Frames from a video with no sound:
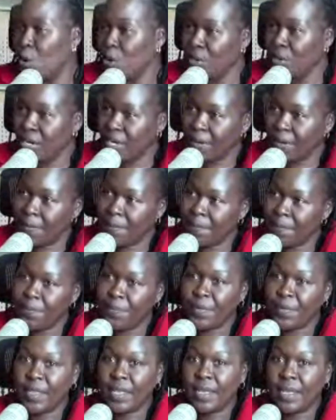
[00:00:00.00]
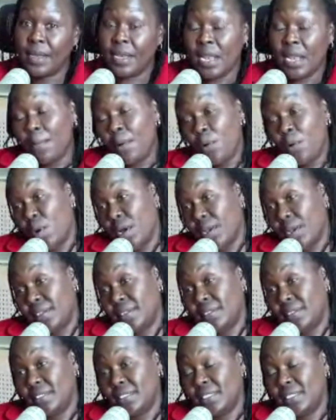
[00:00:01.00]
order. Number one,
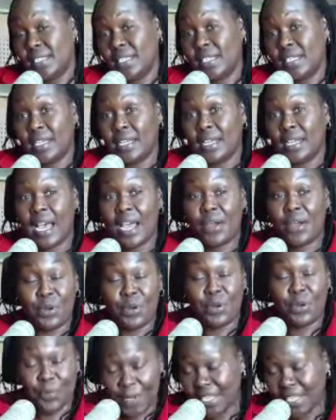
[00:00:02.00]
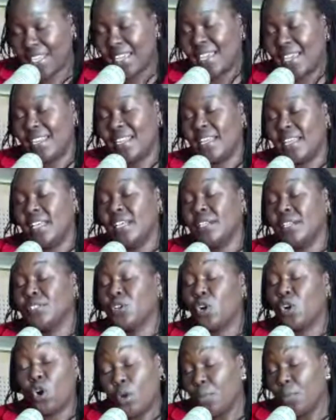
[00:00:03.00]
I repeat again, is
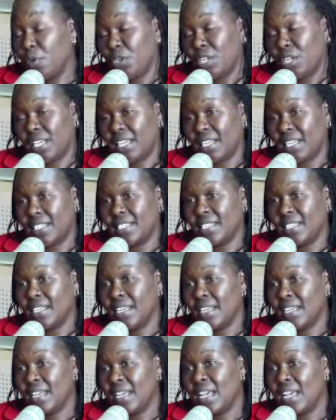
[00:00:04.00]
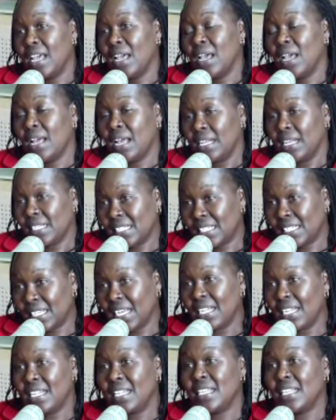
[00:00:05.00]
communicate.
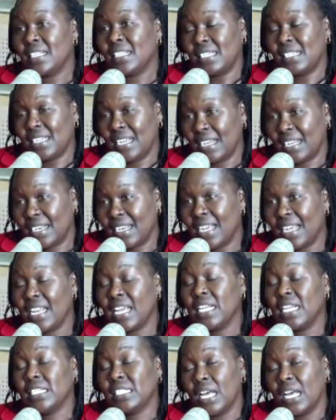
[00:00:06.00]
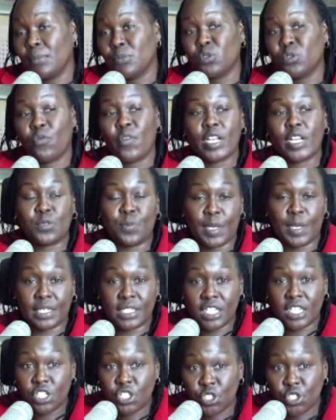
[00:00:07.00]
Set the standard in terms of
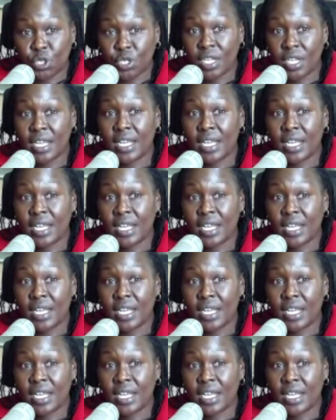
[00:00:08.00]
expectation